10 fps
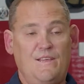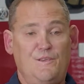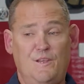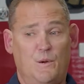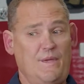
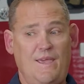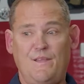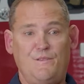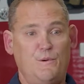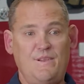we
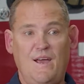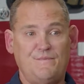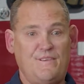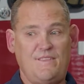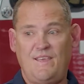can't do
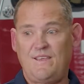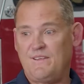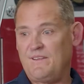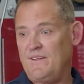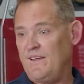enough. I think
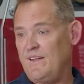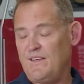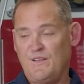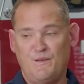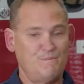
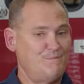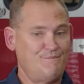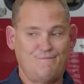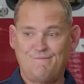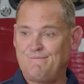
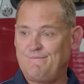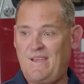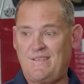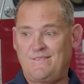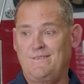
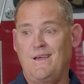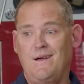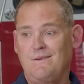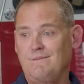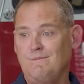as a
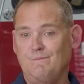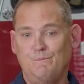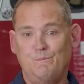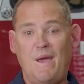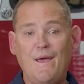young
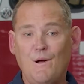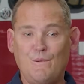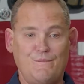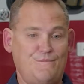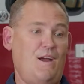
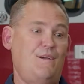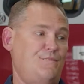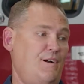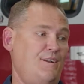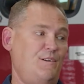male
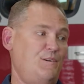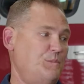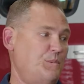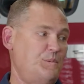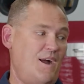firefighter,
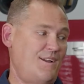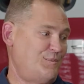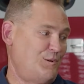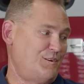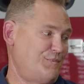I
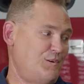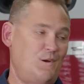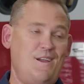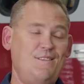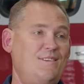took for
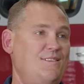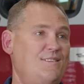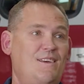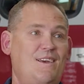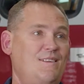granted
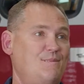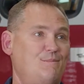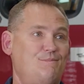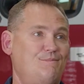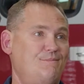that,
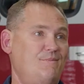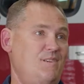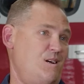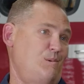I